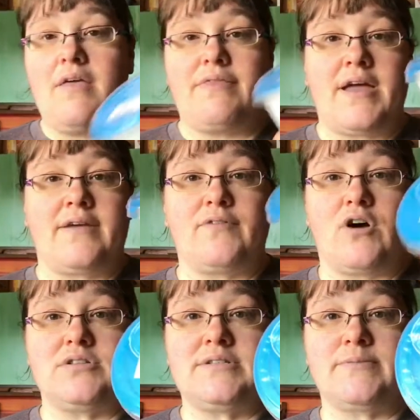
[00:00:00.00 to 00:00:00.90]
Then I've
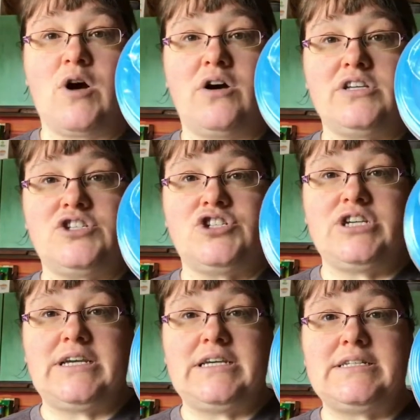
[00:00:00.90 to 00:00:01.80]
got some cottage
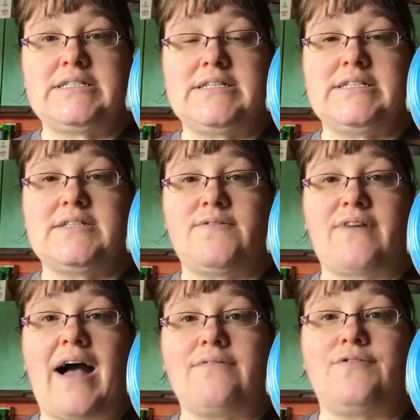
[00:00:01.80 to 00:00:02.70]
cheese. This is the
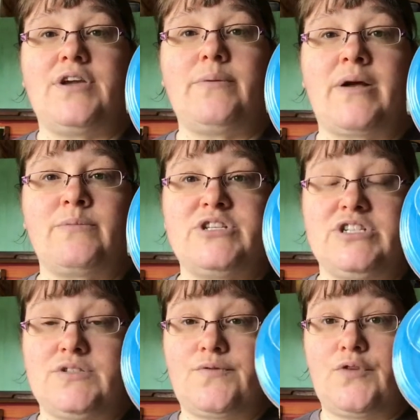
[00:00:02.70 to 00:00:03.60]
fat-free one, which
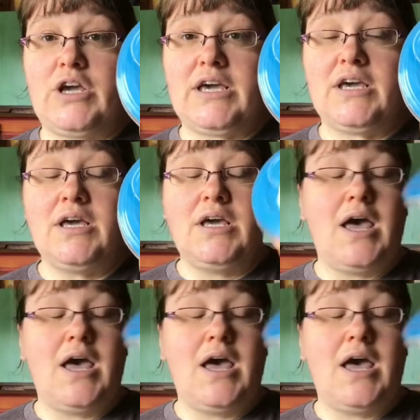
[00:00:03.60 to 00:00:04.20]
is free.